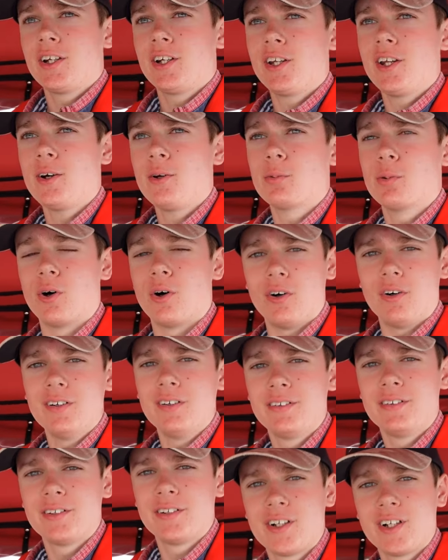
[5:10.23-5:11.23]
You know what?
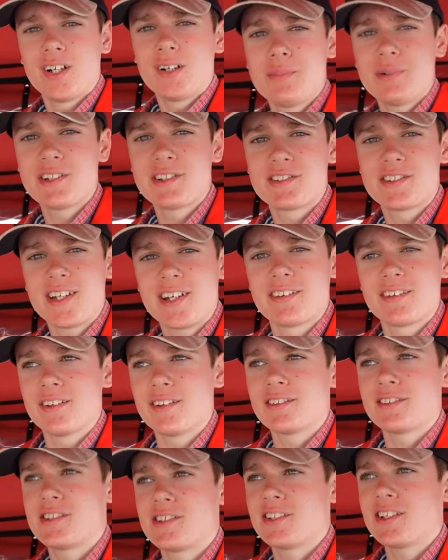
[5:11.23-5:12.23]
I must say
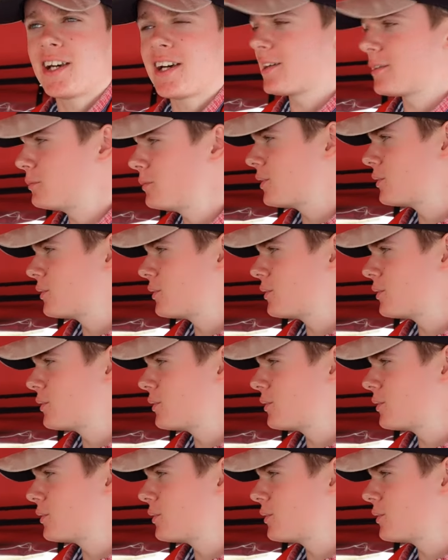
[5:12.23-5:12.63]
that today,